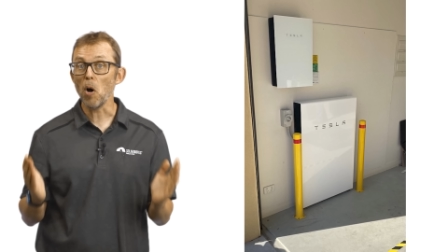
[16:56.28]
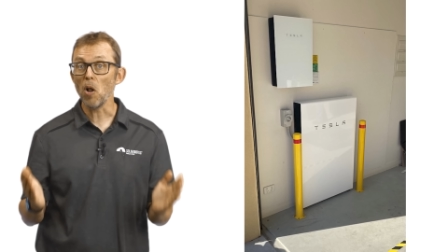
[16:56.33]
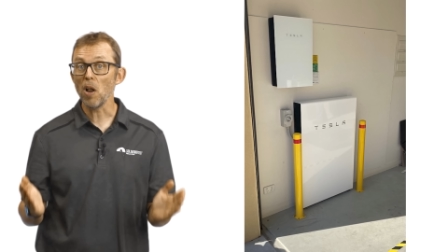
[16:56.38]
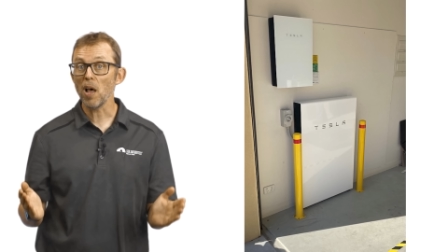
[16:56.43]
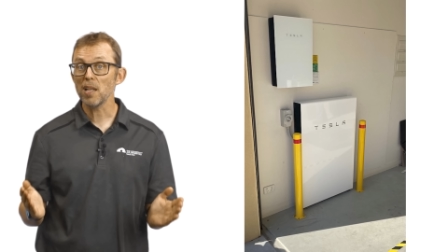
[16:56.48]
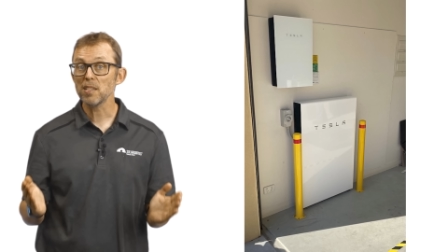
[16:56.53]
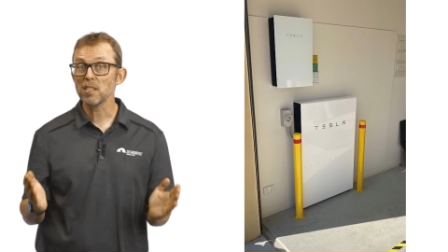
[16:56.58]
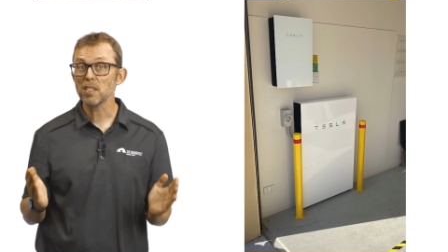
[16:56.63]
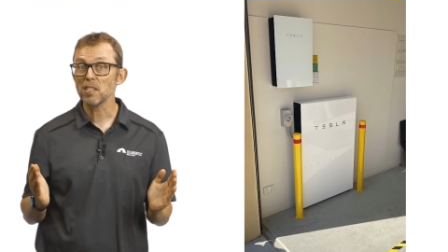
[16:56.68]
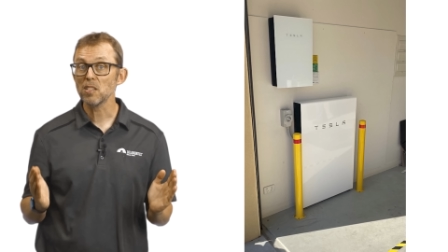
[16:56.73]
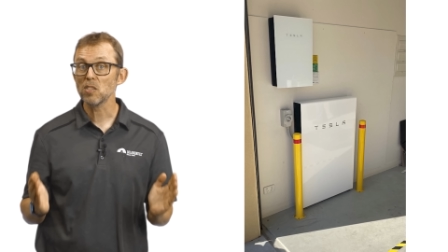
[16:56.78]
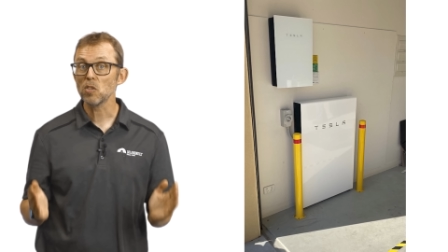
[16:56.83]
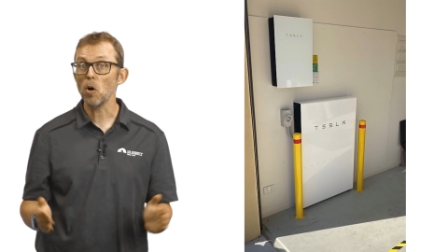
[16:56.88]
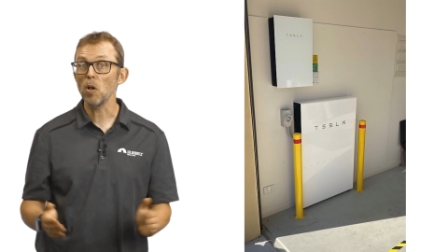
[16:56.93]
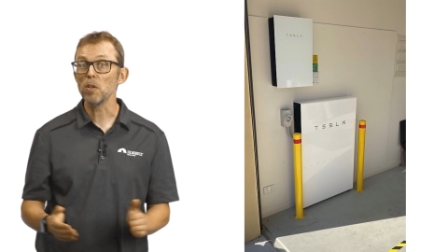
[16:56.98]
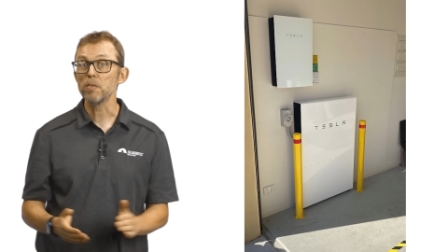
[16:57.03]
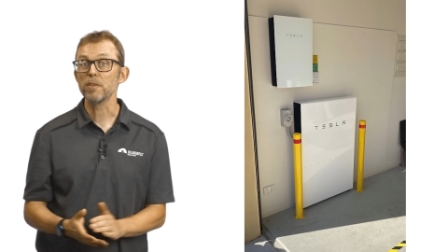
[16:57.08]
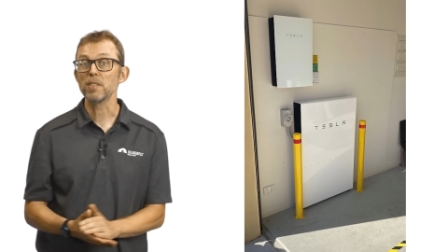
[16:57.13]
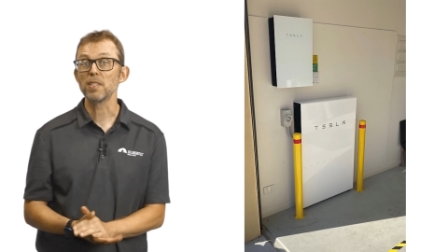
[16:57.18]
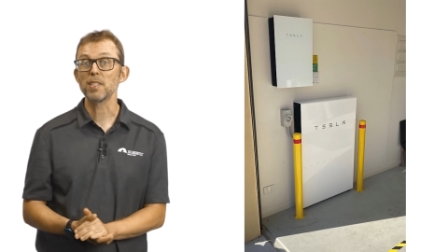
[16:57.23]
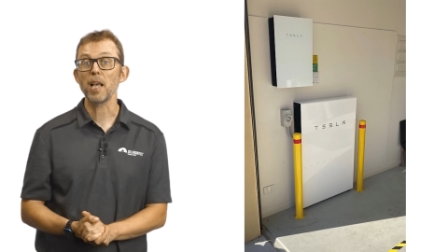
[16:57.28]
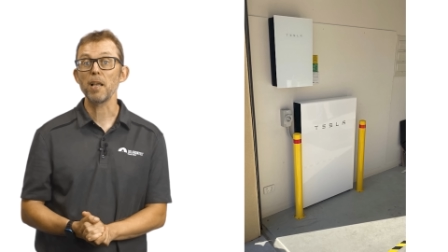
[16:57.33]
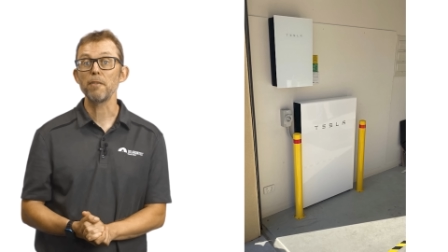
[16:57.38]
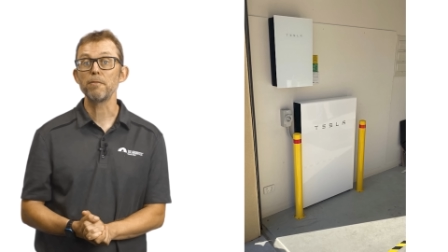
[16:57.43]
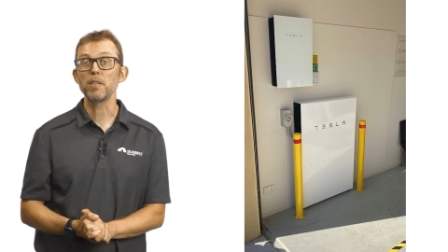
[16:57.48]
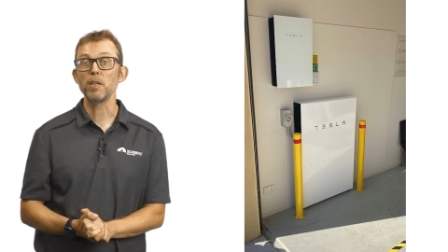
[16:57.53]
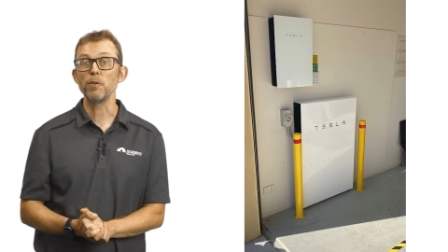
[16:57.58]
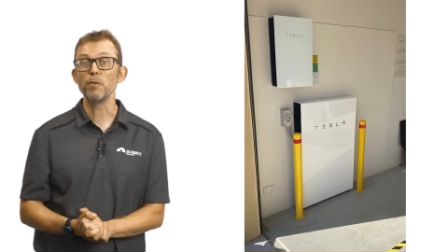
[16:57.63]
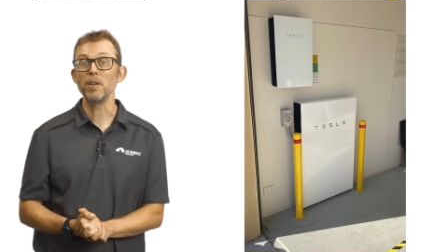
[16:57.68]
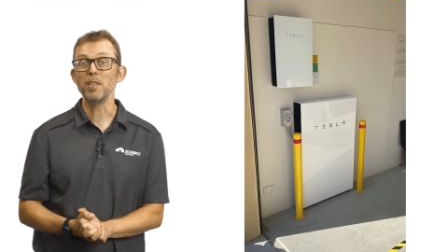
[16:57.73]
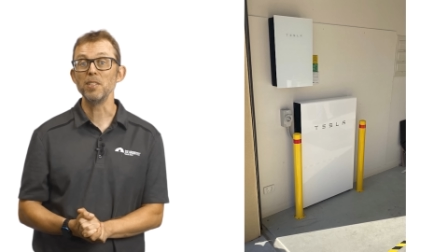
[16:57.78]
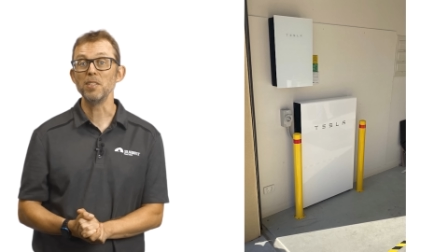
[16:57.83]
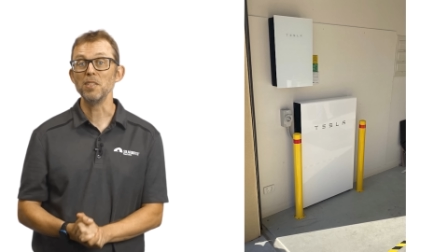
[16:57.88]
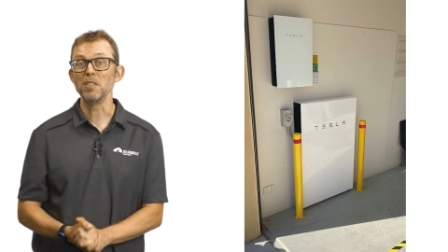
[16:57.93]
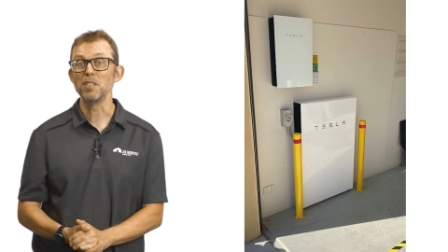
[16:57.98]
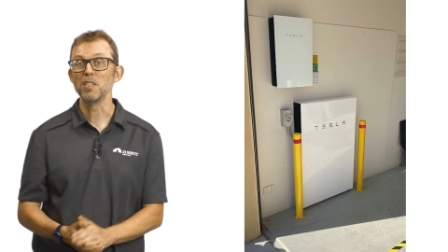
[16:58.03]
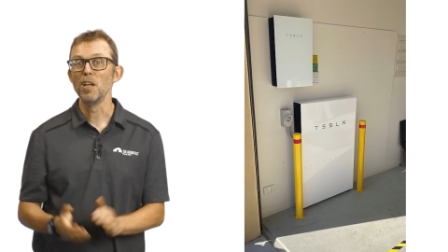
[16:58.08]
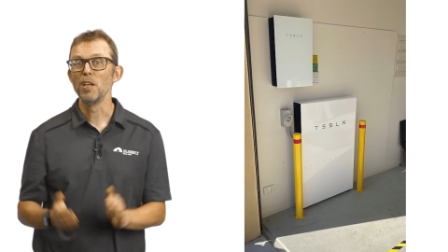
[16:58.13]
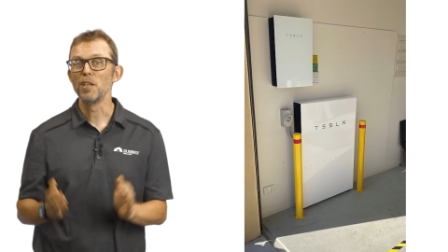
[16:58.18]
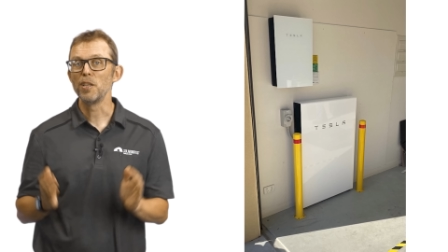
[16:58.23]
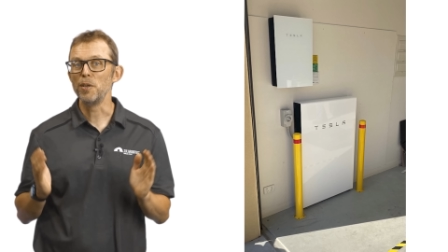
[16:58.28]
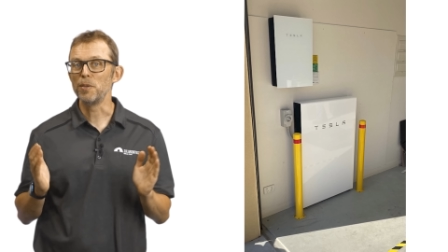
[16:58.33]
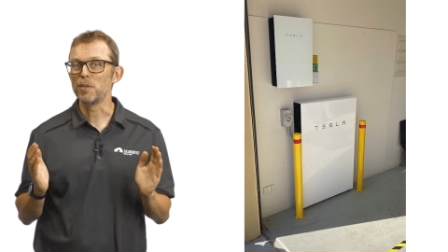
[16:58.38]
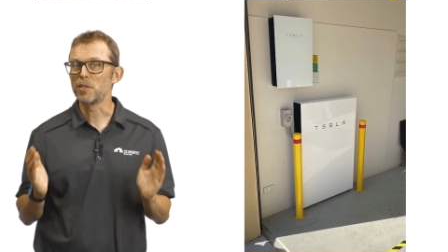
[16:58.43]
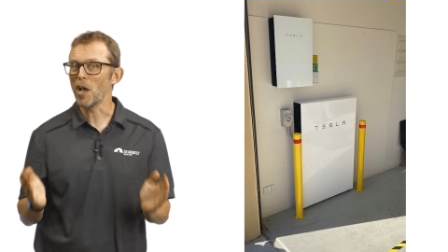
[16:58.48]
bollards installed for safety reasons. You